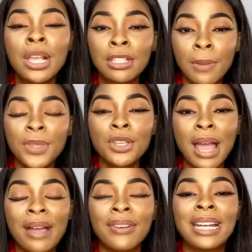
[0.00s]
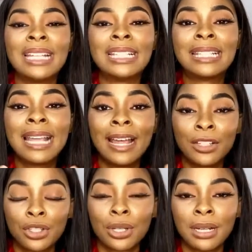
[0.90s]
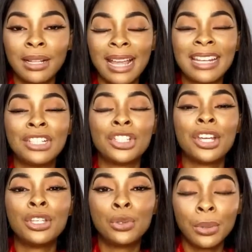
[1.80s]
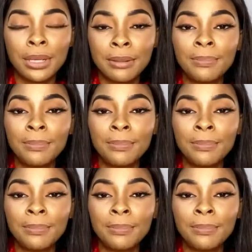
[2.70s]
something you have an intentional and a genuine